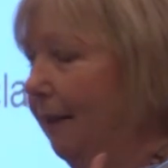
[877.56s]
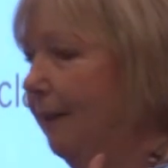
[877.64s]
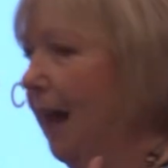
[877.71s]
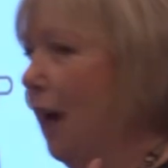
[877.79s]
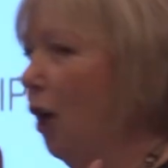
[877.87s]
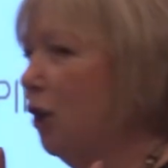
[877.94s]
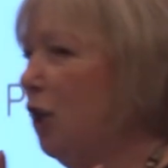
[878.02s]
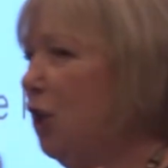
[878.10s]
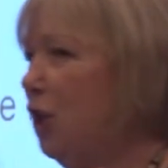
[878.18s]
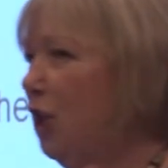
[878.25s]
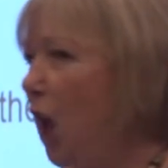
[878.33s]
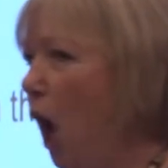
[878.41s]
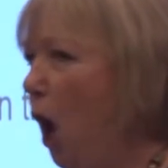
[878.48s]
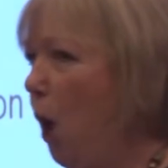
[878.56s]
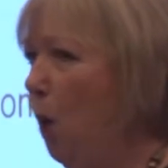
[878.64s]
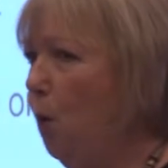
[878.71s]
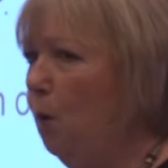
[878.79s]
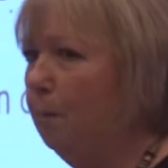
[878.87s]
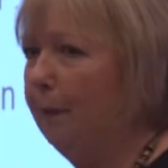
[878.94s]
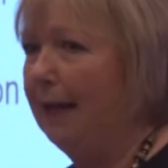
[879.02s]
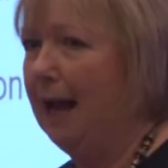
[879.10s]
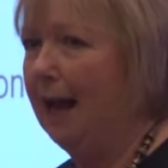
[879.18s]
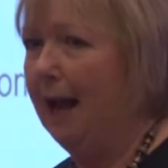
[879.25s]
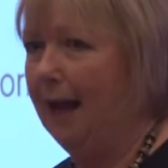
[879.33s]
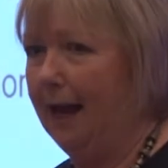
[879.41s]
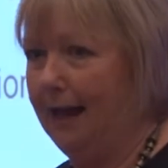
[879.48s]
they are so
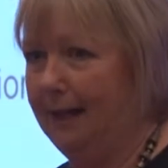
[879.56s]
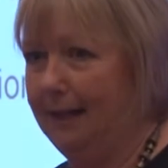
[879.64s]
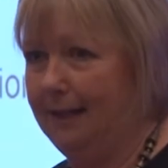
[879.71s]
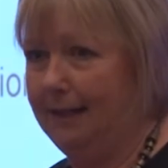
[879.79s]
behind